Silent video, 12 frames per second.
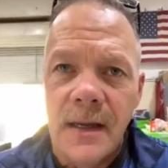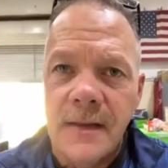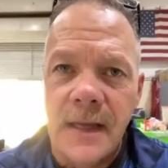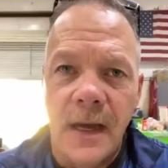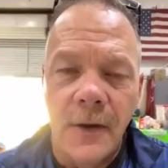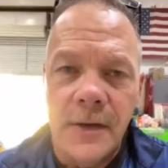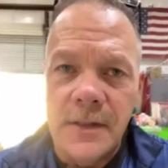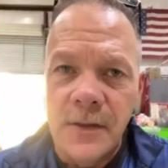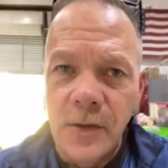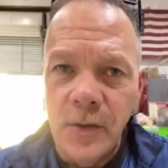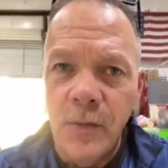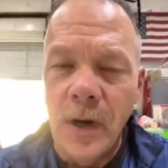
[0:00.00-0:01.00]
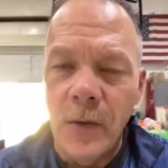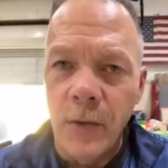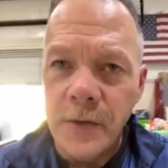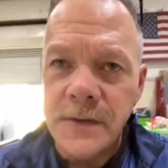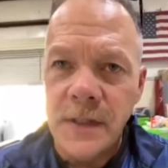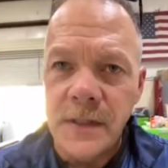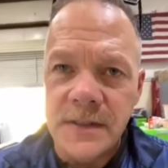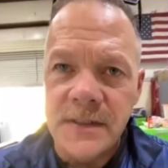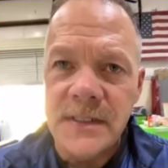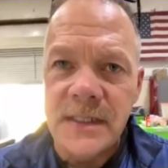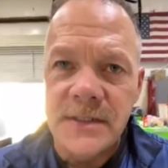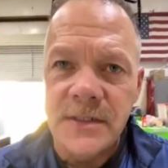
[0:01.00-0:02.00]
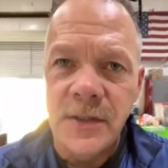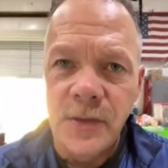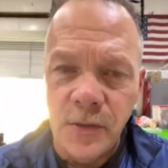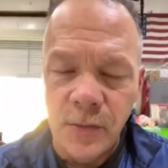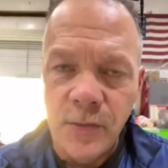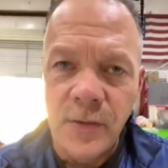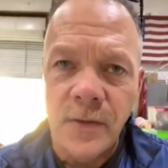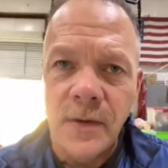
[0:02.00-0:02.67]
They already knew what works on a C2,